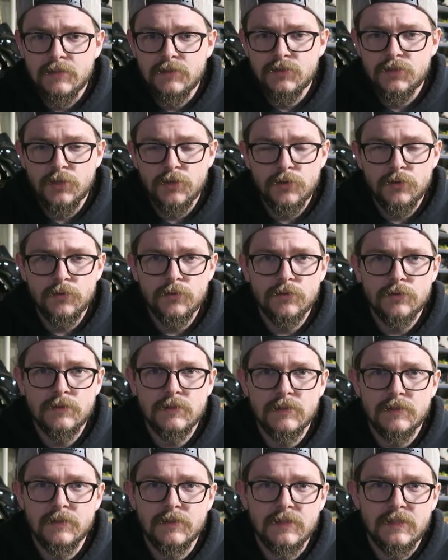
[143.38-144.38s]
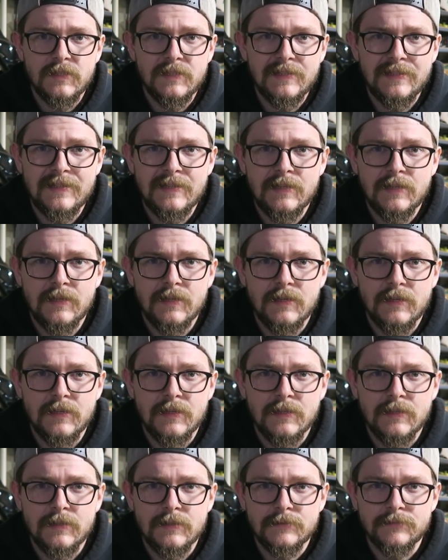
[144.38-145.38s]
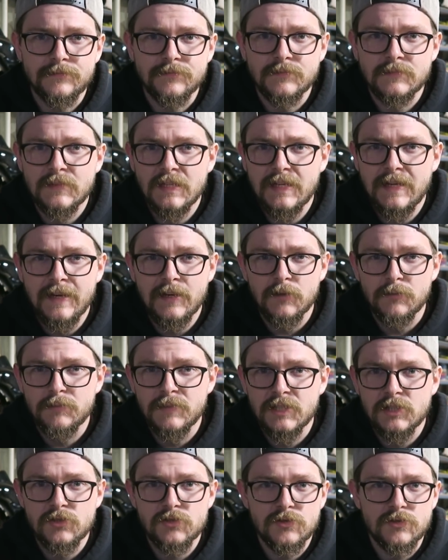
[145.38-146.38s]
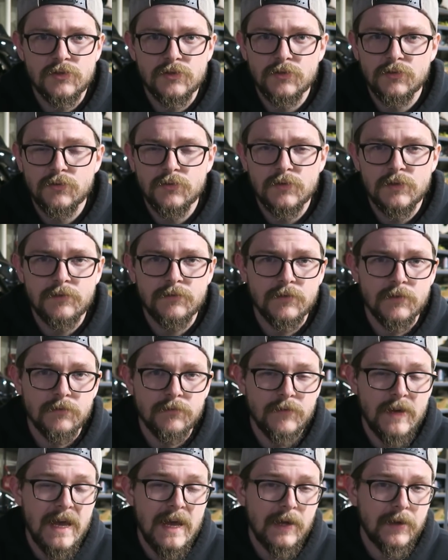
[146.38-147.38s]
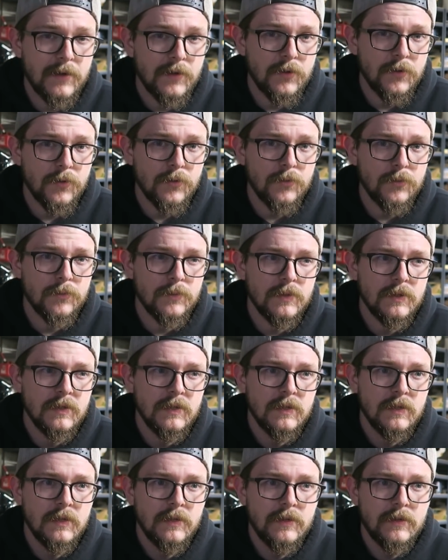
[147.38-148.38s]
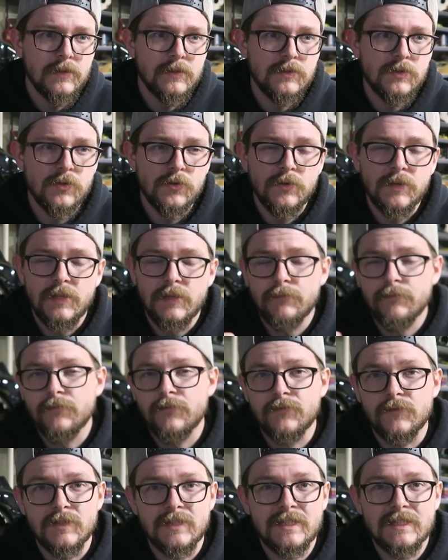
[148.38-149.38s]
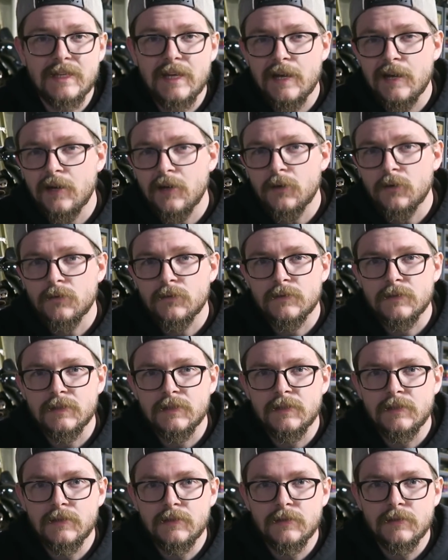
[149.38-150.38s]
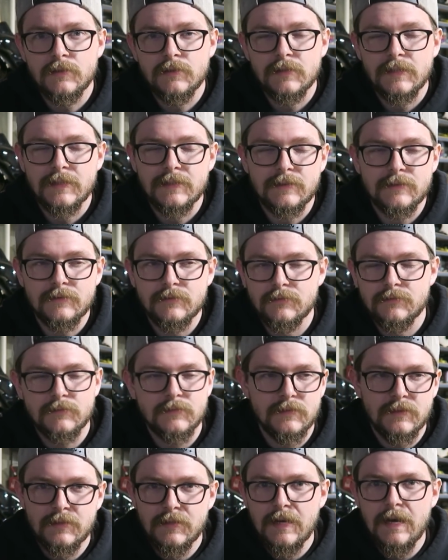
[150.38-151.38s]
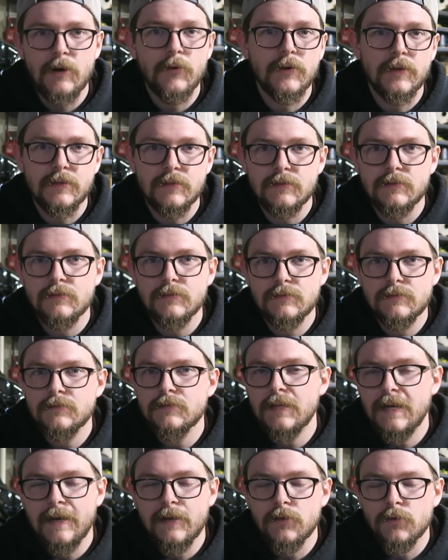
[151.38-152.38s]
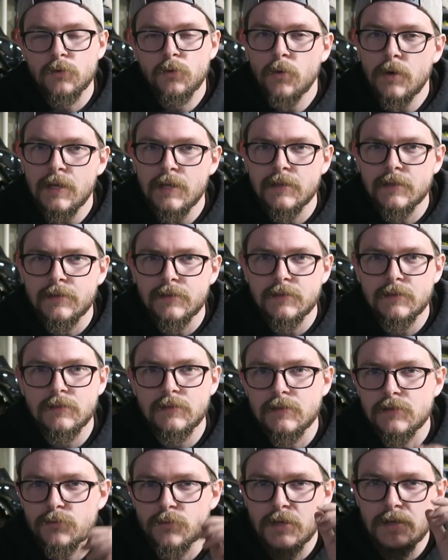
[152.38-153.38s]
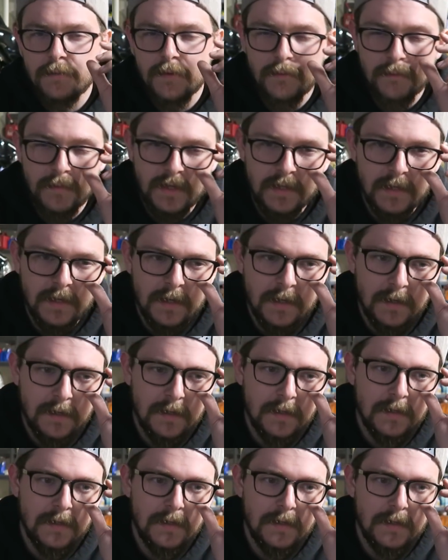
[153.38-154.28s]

Tuned the idle mixture screws for vacuum, tuned them for sound, like how it idle quality is what I mean by that.